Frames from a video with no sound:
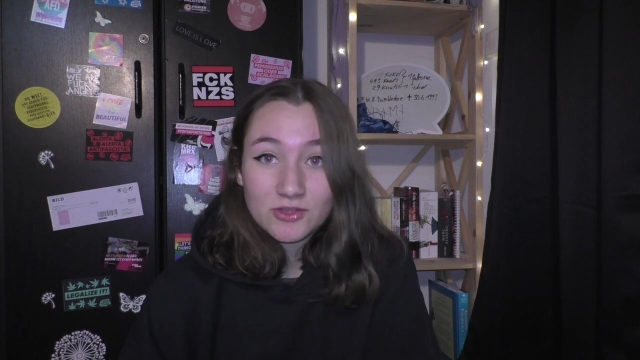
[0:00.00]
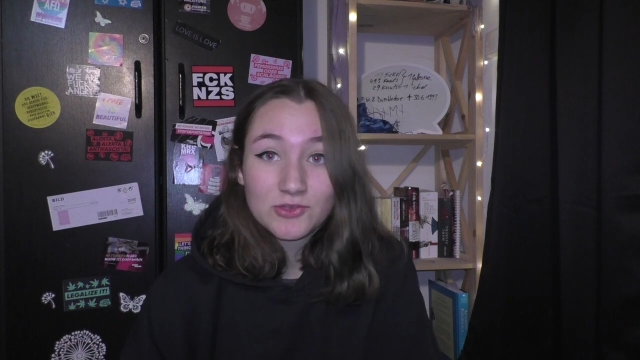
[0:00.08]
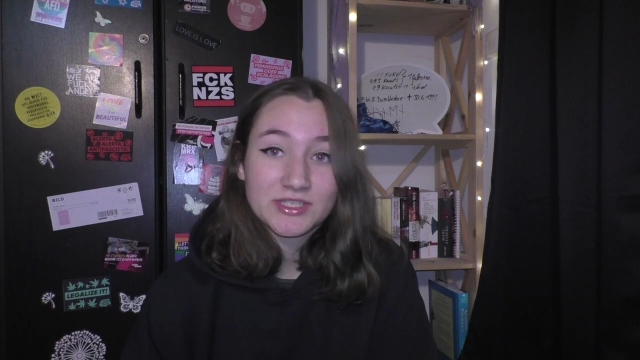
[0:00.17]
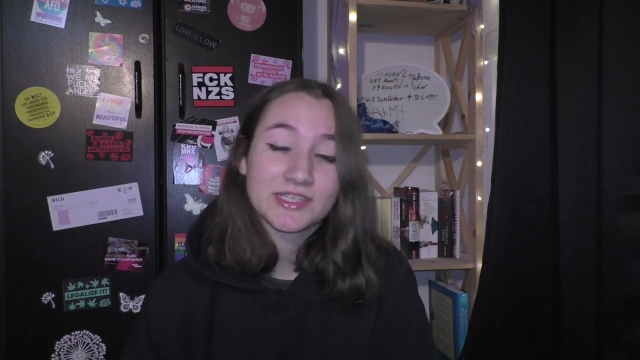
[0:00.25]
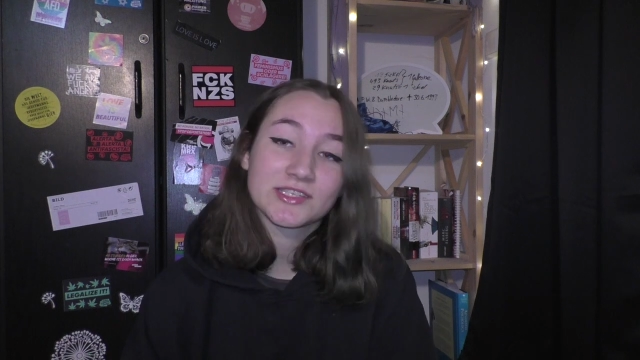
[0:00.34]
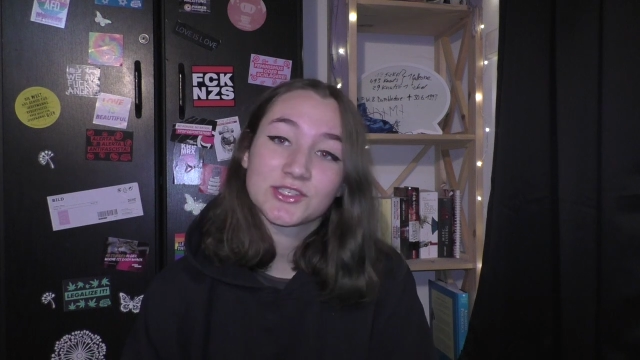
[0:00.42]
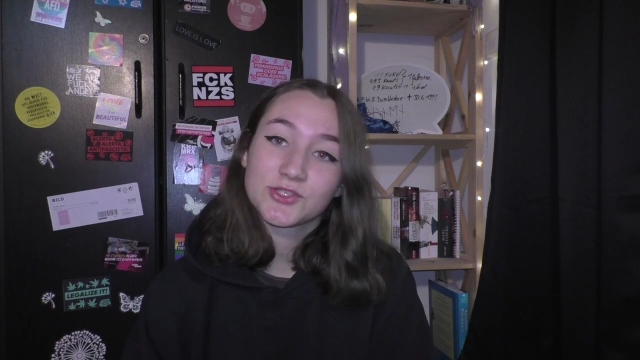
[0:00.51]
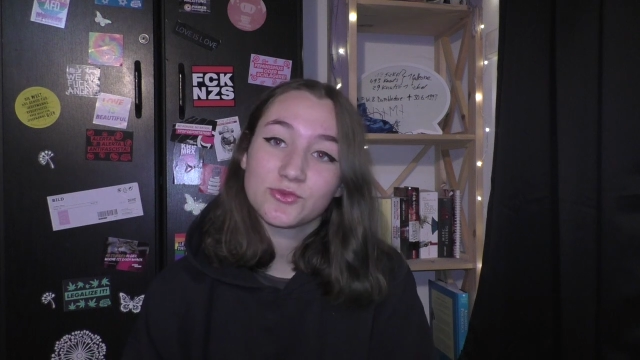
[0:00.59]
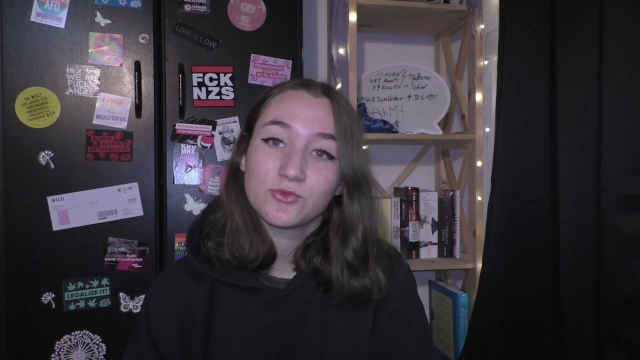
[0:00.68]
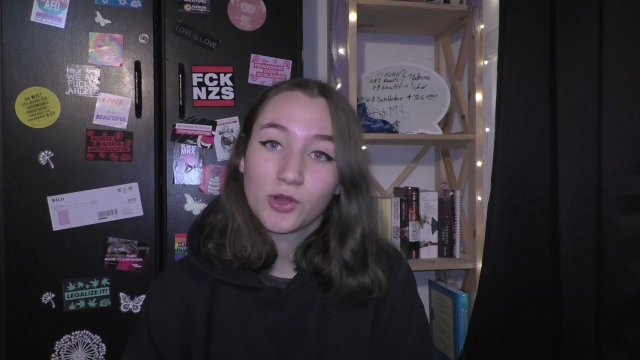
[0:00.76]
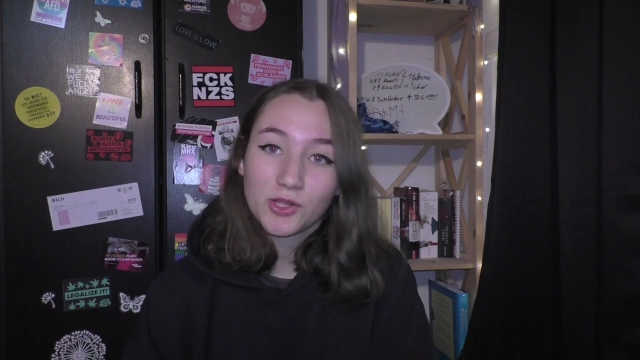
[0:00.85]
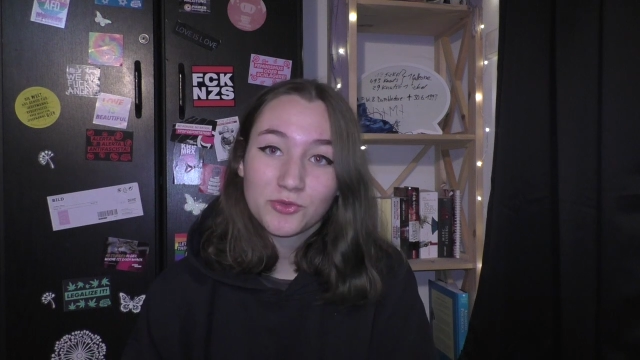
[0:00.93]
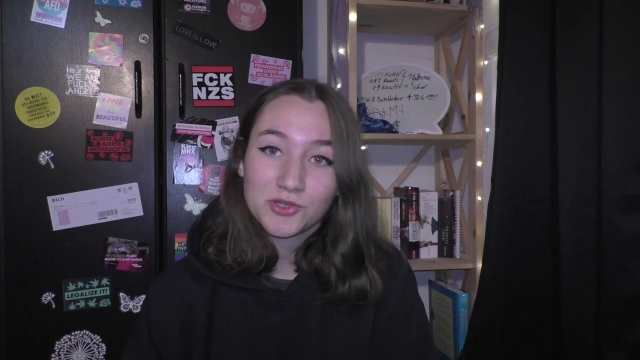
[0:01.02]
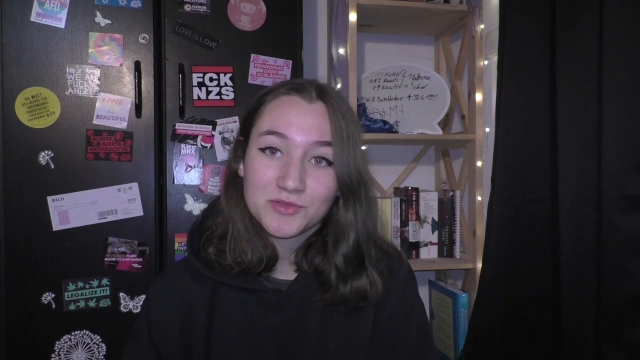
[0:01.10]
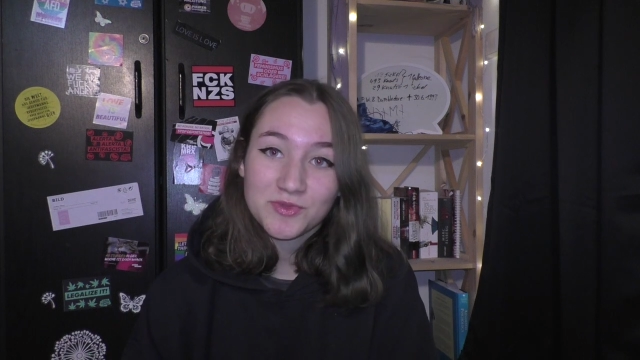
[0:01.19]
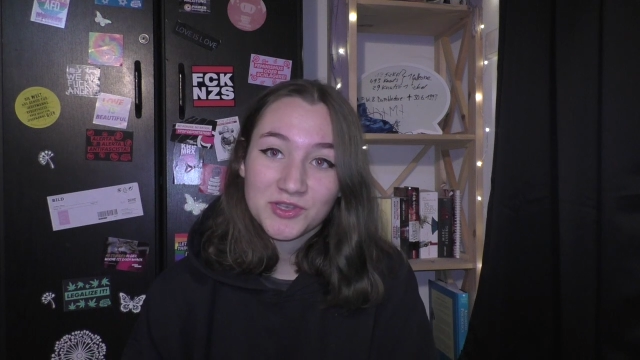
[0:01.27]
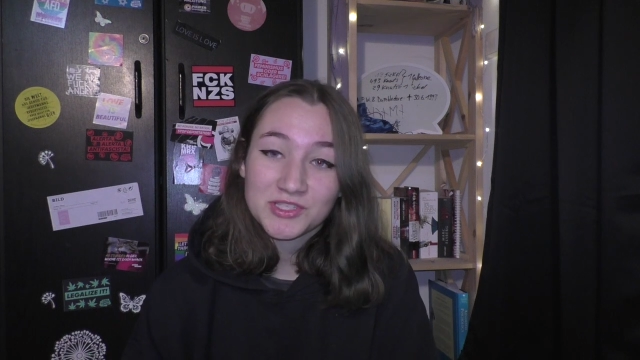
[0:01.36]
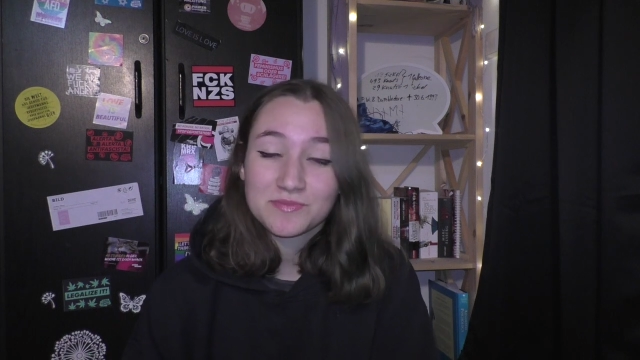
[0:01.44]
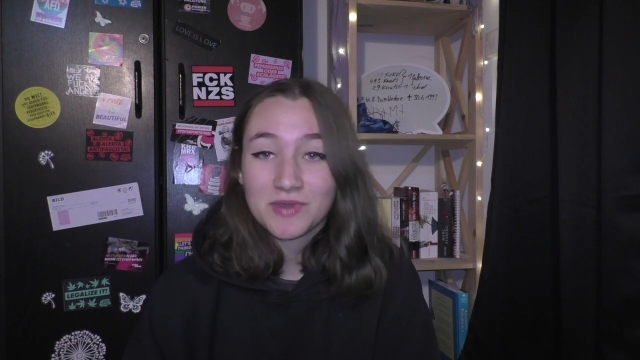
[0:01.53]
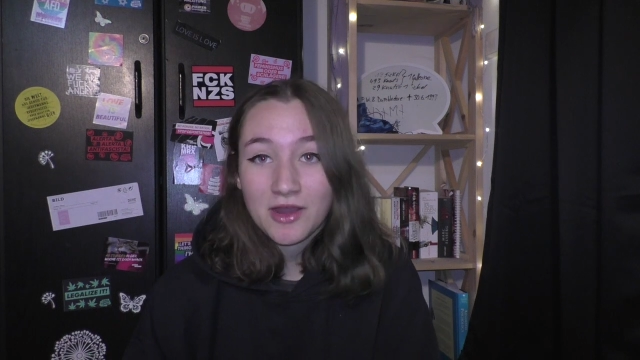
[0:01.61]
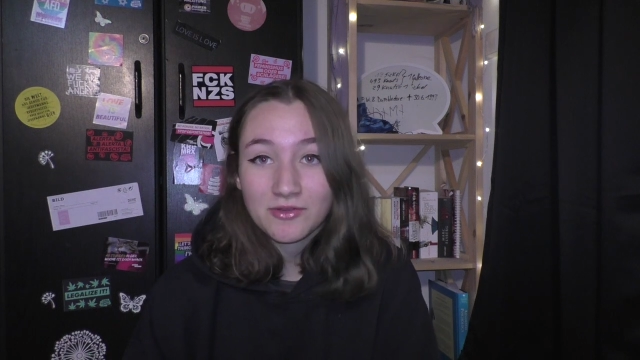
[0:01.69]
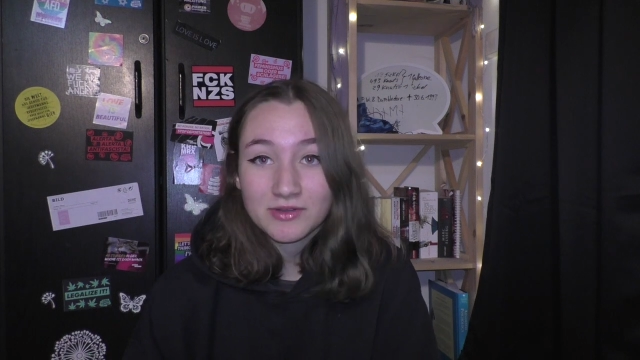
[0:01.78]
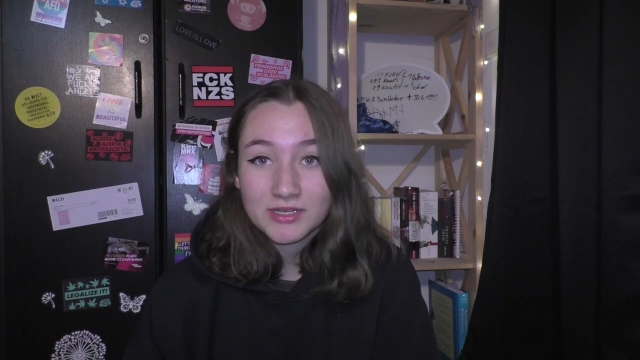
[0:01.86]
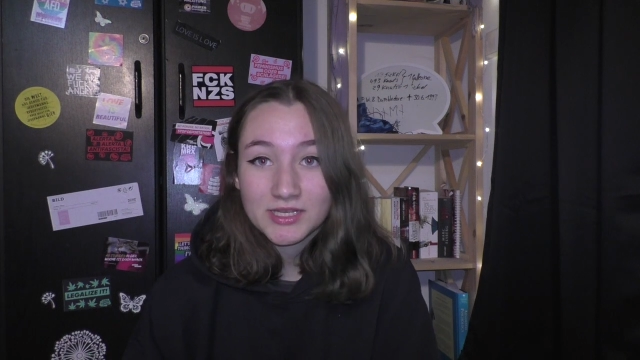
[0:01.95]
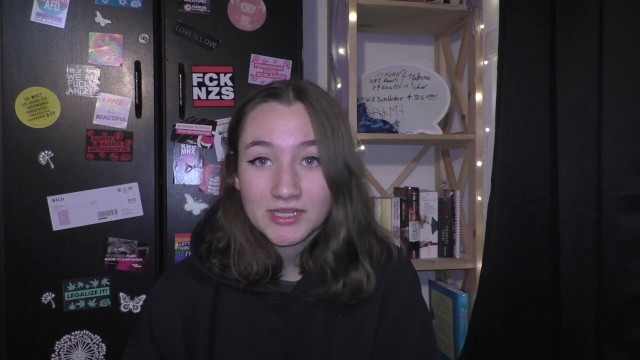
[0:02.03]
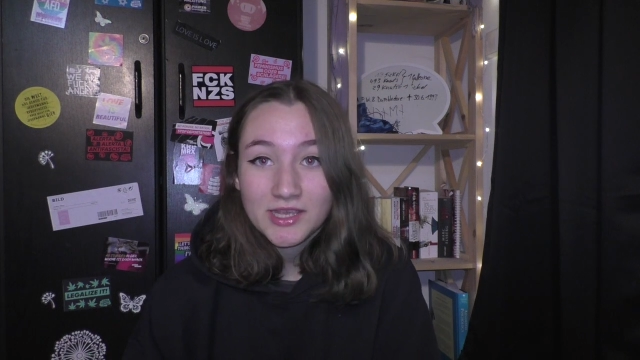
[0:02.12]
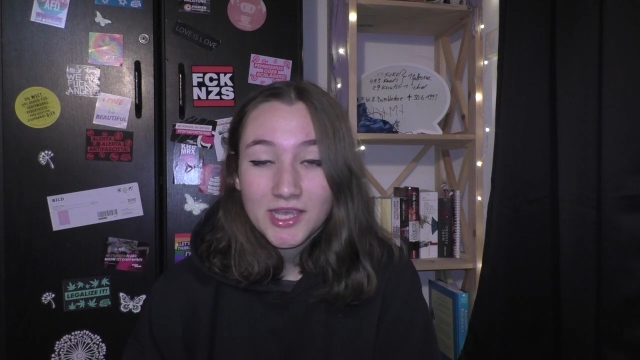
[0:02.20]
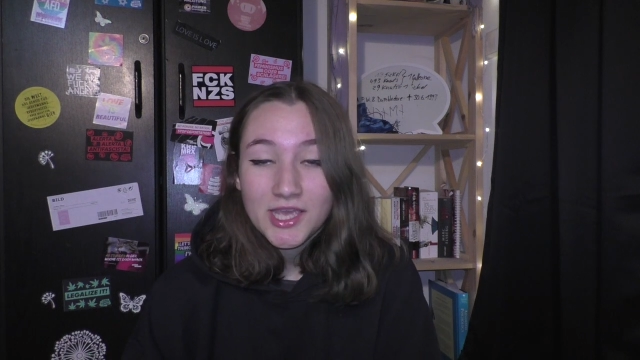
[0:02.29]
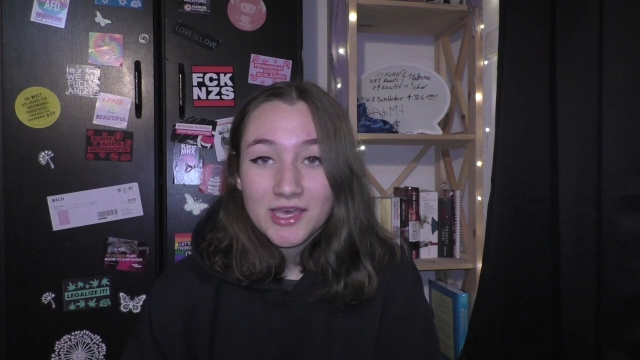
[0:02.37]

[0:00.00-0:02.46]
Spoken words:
losing the 2 world wars because apparently